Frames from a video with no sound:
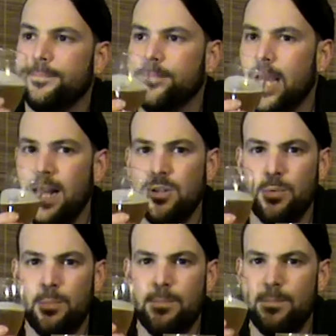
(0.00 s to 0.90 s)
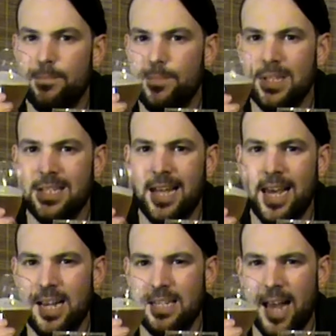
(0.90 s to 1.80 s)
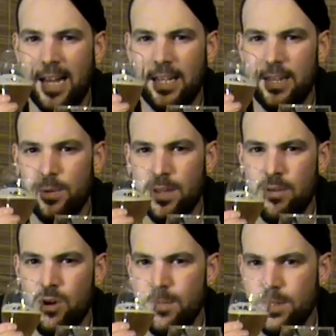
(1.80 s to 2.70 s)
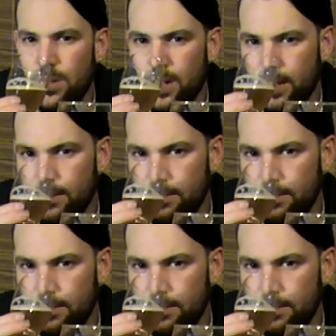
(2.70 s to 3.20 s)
Hard to say exactly what the aroma is like,